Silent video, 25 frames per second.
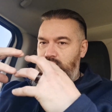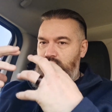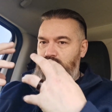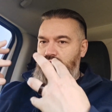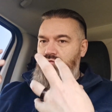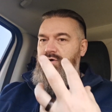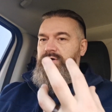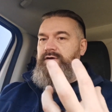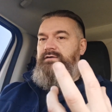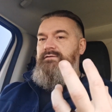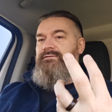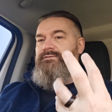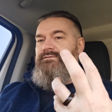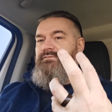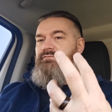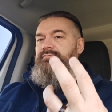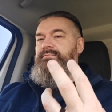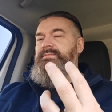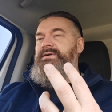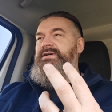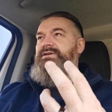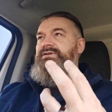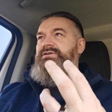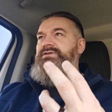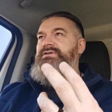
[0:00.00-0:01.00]
great
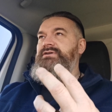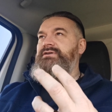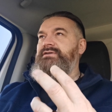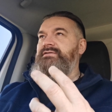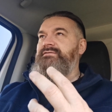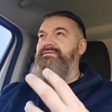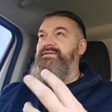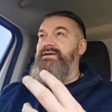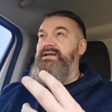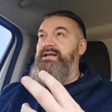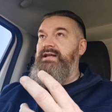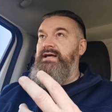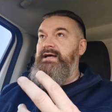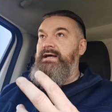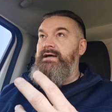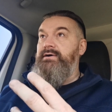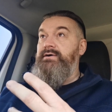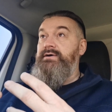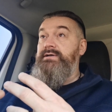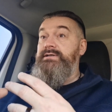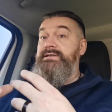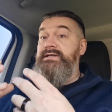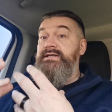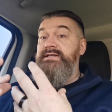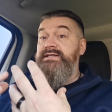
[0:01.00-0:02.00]
formation of
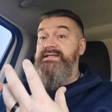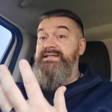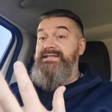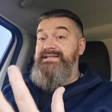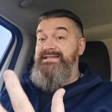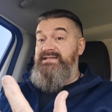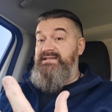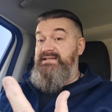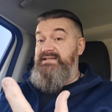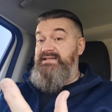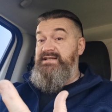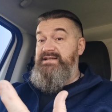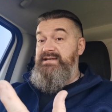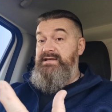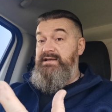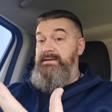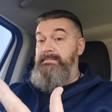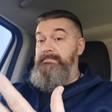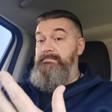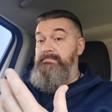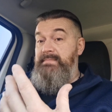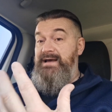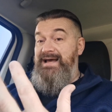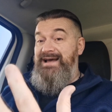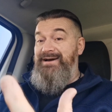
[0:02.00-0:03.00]
clouds and to
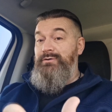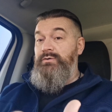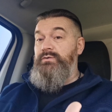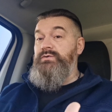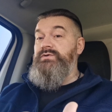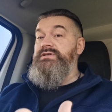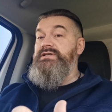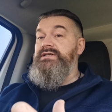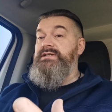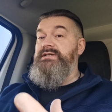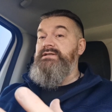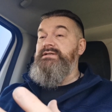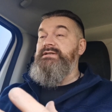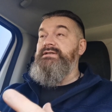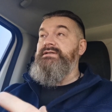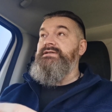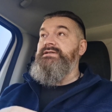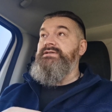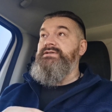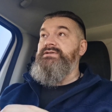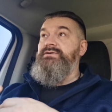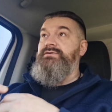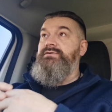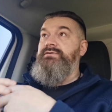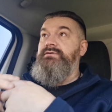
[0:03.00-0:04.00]
see
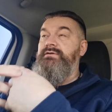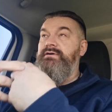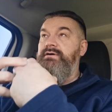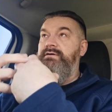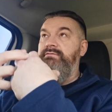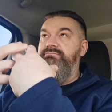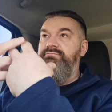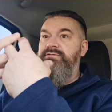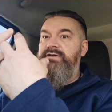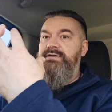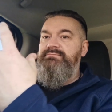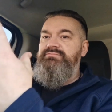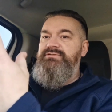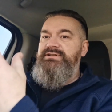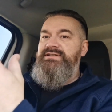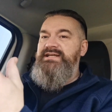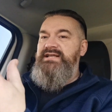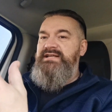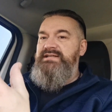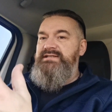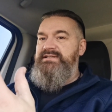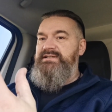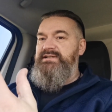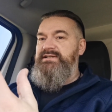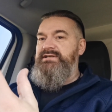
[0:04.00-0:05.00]
mountains or a
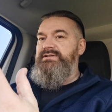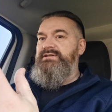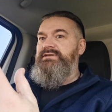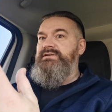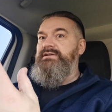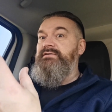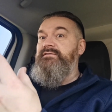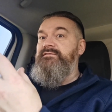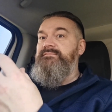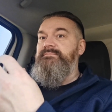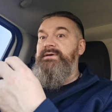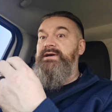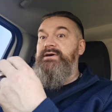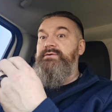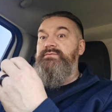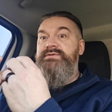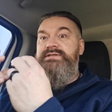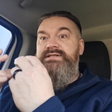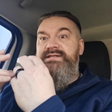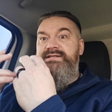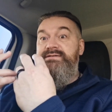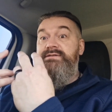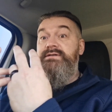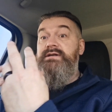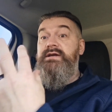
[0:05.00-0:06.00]
representation of
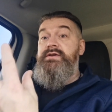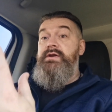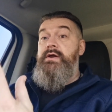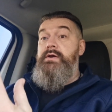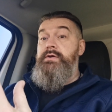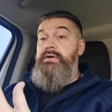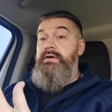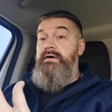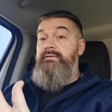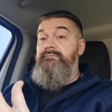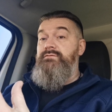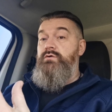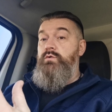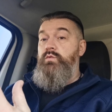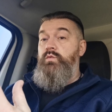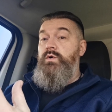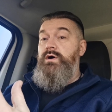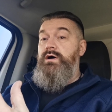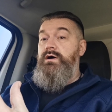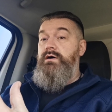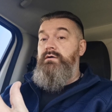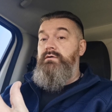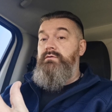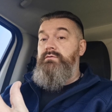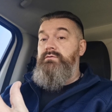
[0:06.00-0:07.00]
mountains and another
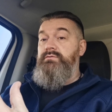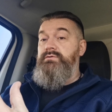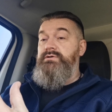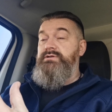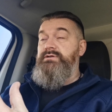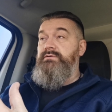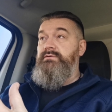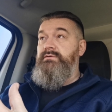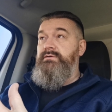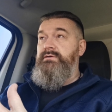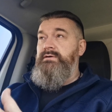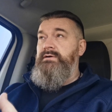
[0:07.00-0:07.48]
world.